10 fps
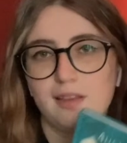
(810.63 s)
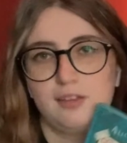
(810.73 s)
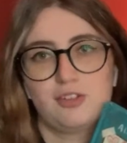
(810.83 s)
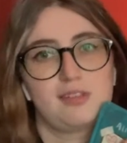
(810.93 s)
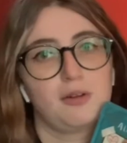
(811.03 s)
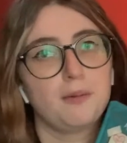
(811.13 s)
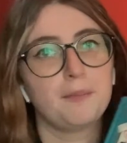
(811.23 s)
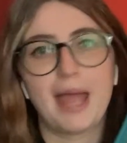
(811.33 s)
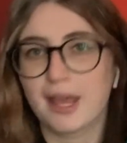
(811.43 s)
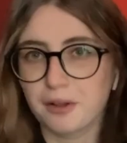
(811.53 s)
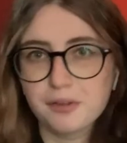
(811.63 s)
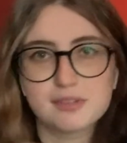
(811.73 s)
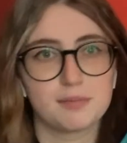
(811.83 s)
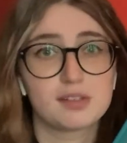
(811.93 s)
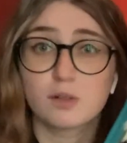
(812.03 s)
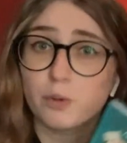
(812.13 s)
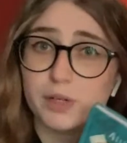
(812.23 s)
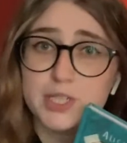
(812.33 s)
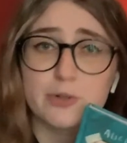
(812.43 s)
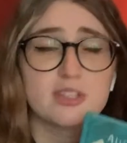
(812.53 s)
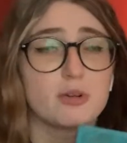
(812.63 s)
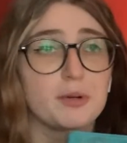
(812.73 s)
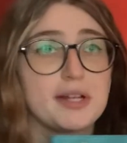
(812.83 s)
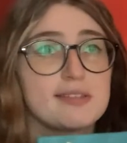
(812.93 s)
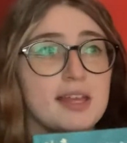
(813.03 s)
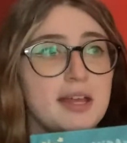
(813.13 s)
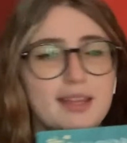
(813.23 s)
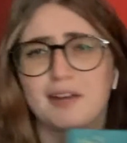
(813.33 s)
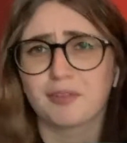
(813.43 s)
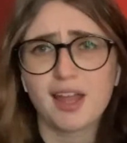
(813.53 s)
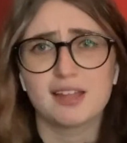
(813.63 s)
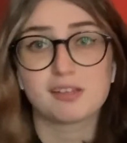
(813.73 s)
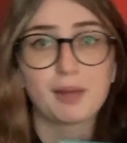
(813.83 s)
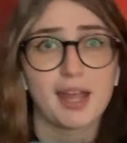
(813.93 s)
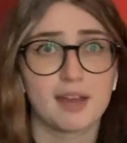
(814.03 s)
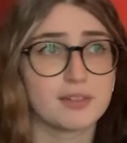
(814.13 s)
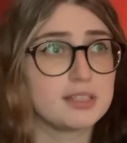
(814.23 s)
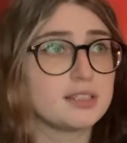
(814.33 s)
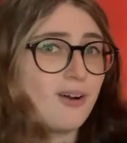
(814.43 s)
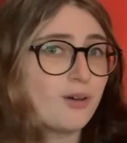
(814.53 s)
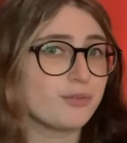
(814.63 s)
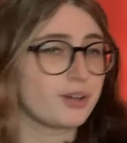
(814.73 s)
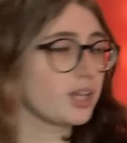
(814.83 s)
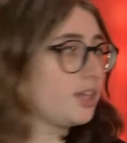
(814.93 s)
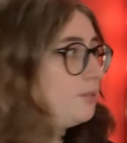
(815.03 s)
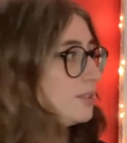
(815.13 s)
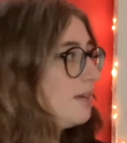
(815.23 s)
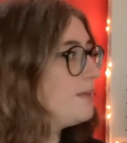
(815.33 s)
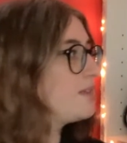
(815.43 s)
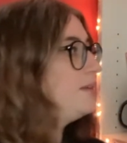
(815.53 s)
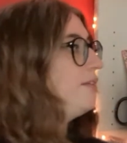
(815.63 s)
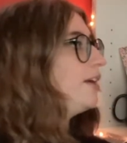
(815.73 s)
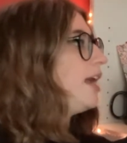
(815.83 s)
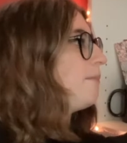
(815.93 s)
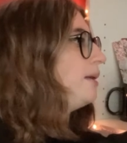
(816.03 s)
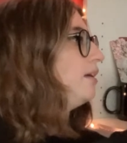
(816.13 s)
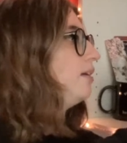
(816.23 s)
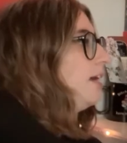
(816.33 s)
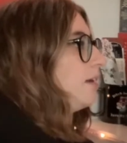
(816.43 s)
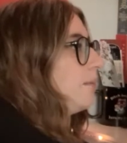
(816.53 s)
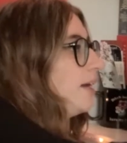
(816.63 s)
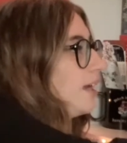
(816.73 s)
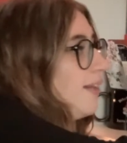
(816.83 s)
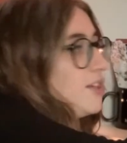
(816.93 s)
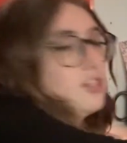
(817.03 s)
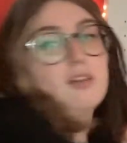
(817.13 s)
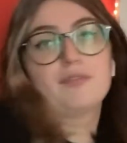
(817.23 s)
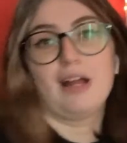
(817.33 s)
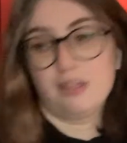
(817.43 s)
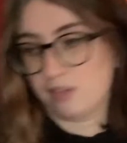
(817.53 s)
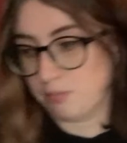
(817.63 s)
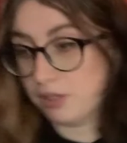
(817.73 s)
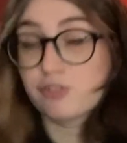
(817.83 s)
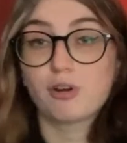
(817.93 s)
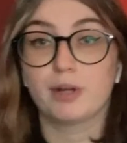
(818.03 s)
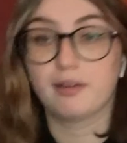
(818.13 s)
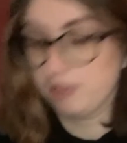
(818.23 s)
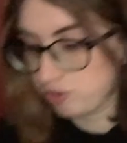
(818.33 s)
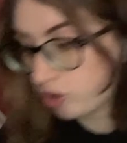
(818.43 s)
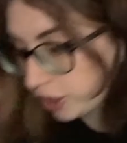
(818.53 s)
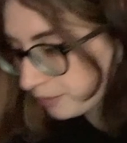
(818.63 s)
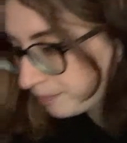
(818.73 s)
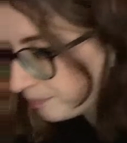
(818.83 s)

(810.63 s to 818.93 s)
Just little panels, some stories, short stories that I've read, some I haven't. All very cute and makes me very happy. And my collection of Alice Oseman is growing stronger